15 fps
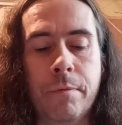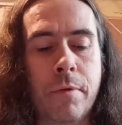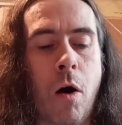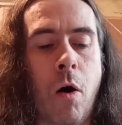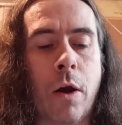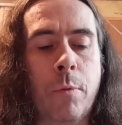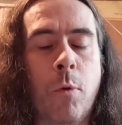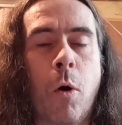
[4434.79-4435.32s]

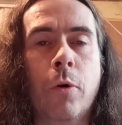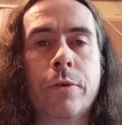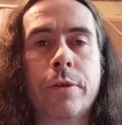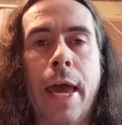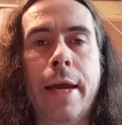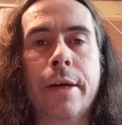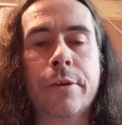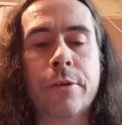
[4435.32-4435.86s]
I was
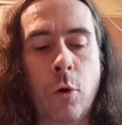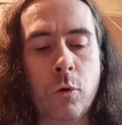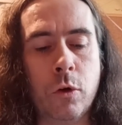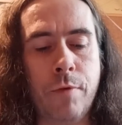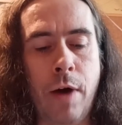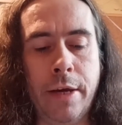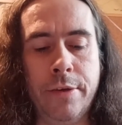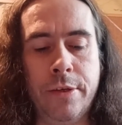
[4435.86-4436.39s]

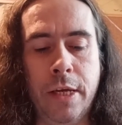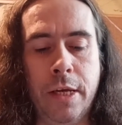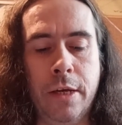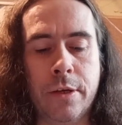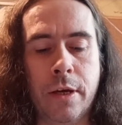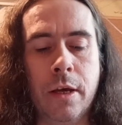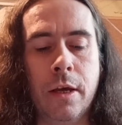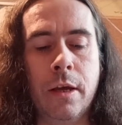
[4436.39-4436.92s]

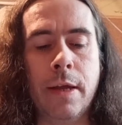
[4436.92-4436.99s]
exonerated,